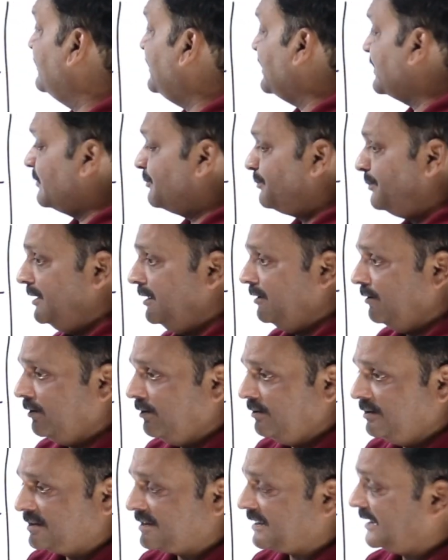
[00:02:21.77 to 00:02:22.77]
that
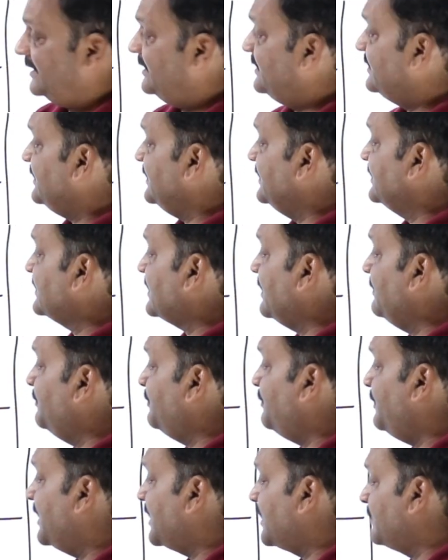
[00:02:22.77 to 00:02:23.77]
pinhole size is
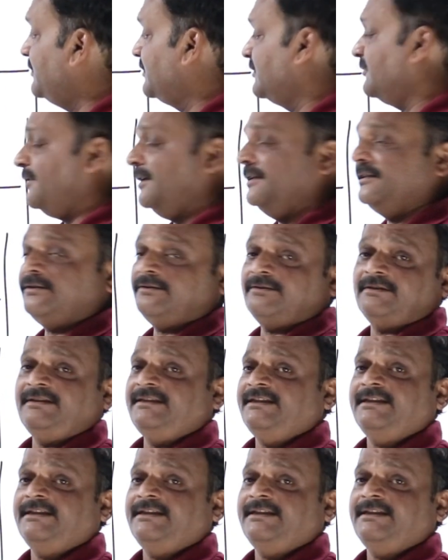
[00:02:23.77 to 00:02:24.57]
comparable to 5,000,